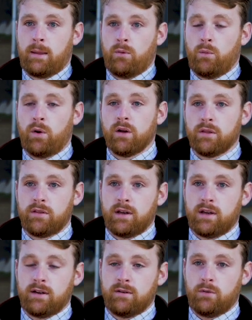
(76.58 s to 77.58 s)
what
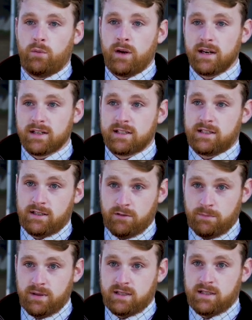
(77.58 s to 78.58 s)
the weaknesses of
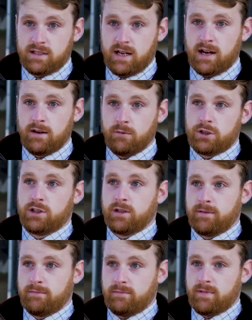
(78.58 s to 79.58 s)
the business are, which are
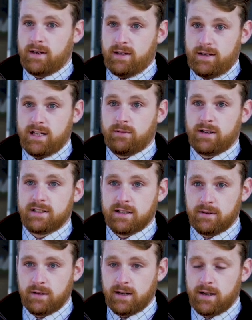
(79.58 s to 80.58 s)
equally as
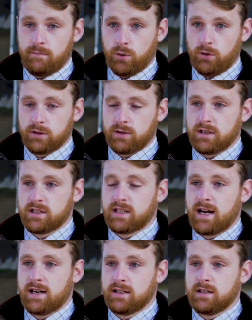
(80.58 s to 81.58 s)
important to
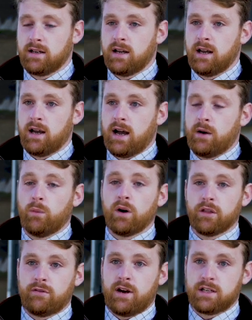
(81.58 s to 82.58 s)
understand, and
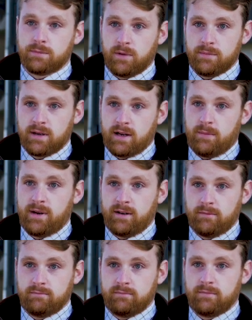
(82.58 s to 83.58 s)
what threats might be
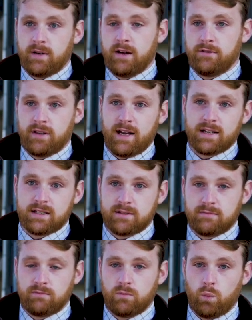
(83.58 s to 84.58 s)
coming over the next
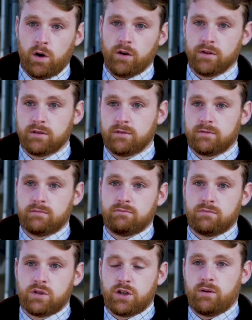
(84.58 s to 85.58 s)
1,
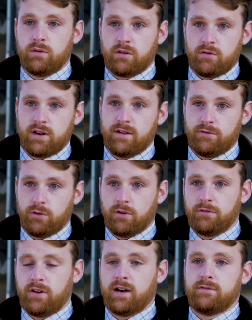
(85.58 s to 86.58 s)
2, 3, 4,
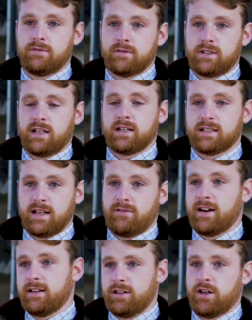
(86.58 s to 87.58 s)
5, 6, 7,
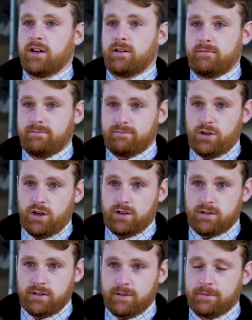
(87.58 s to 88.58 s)
8
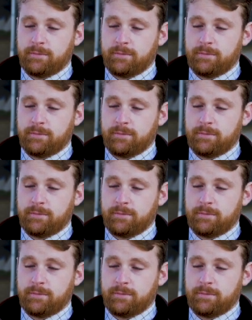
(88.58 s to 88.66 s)
years.